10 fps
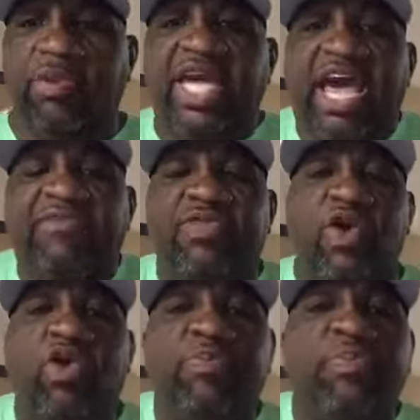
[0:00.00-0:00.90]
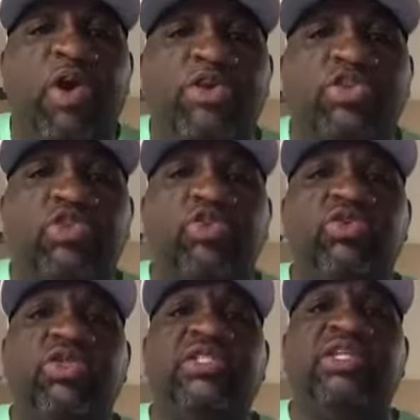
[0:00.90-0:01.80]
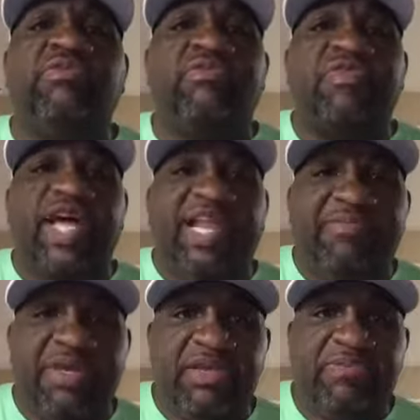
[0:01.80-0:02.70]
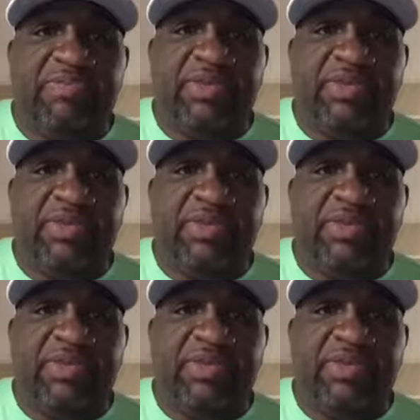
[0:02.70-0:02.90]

we have no personal development,